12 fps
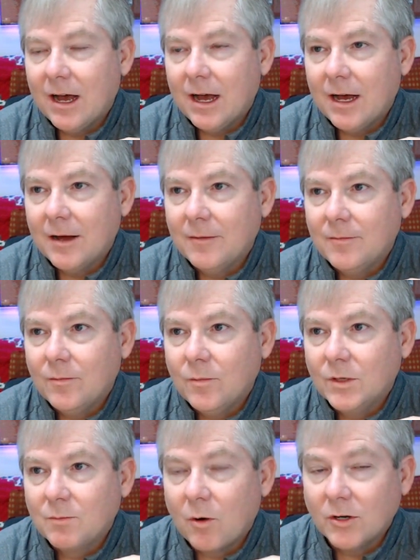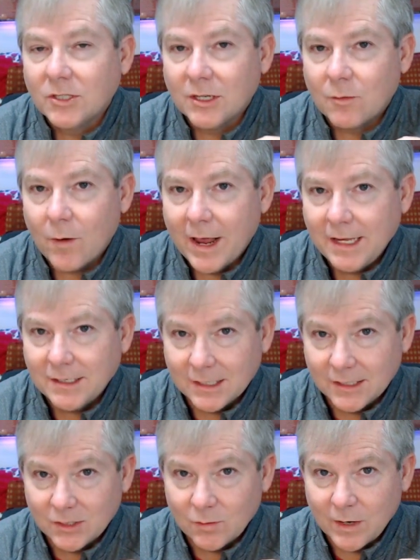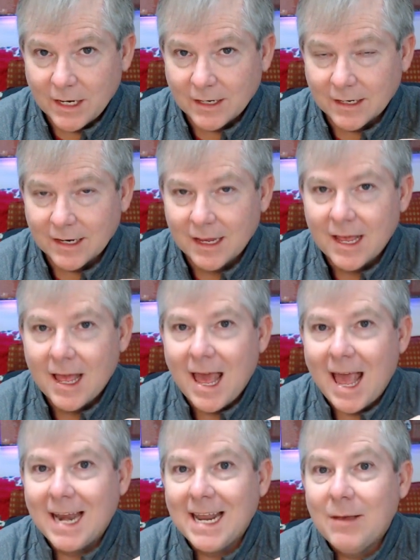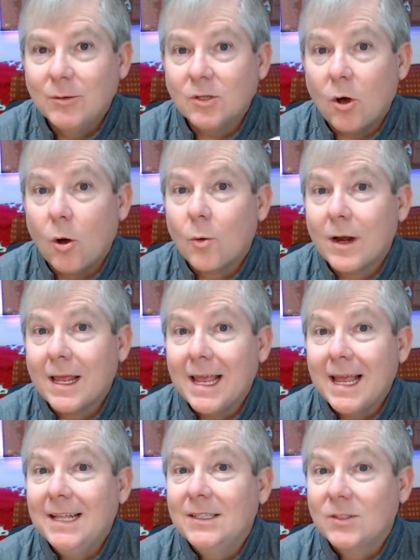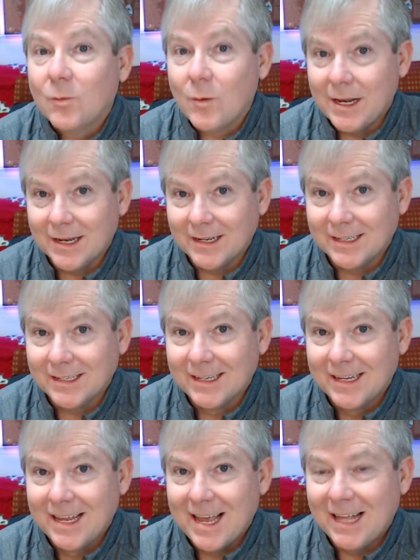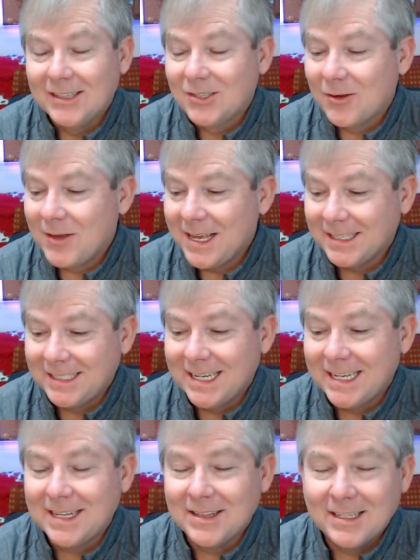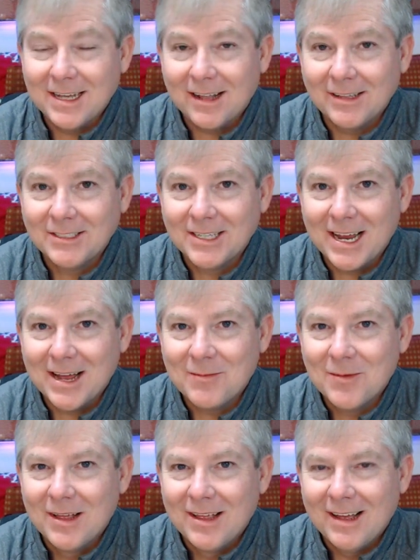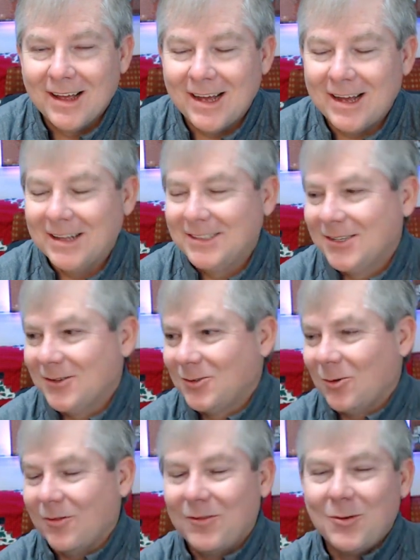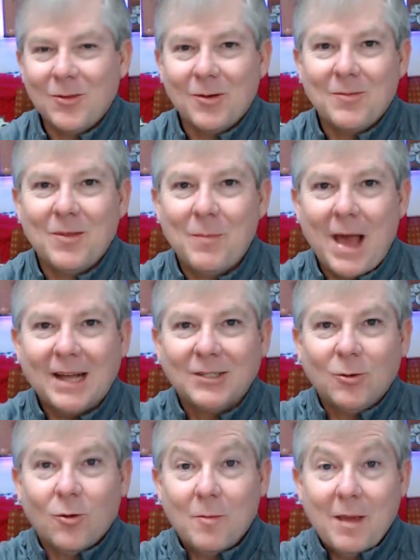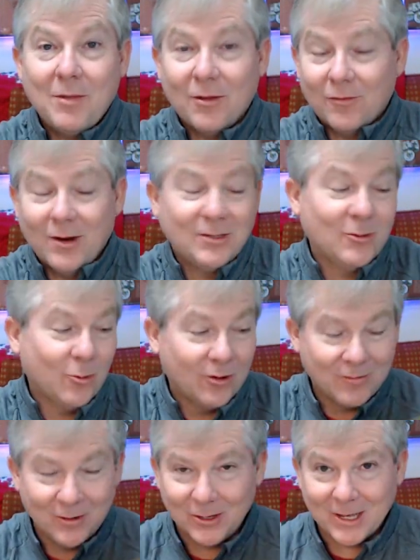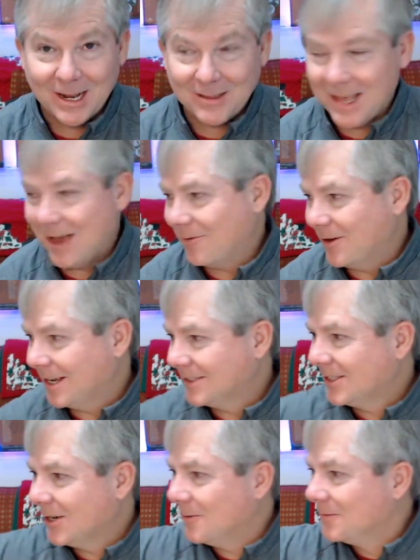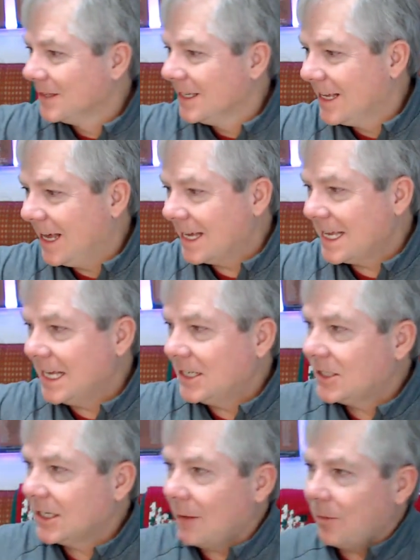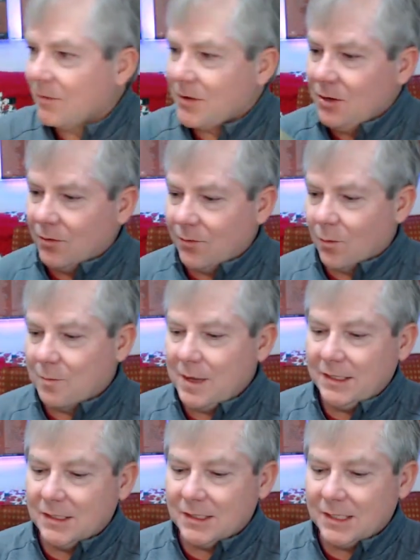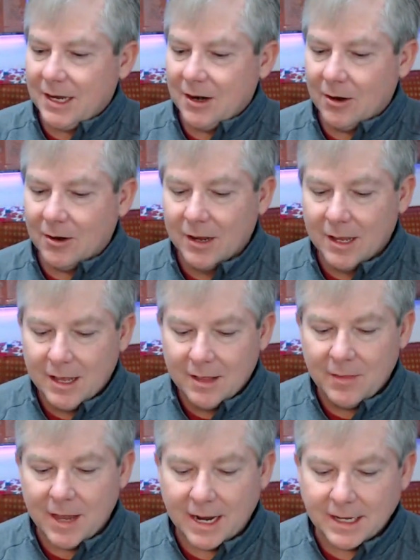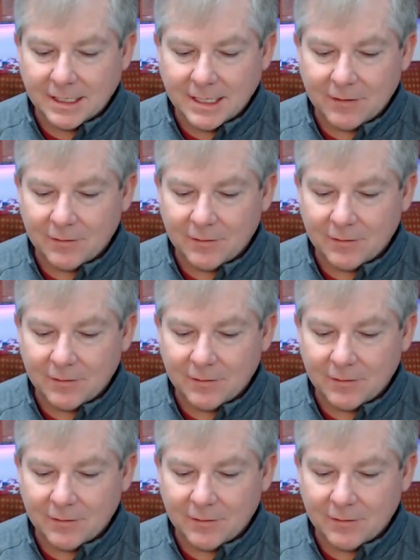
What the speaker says: was partially raised in Sweden and he was already in Sweden. And so he attended the Dalajamb, so sort of through the back door, maybe the front door, if you look at it that way. So again, just a couple of uniform pieces here that I can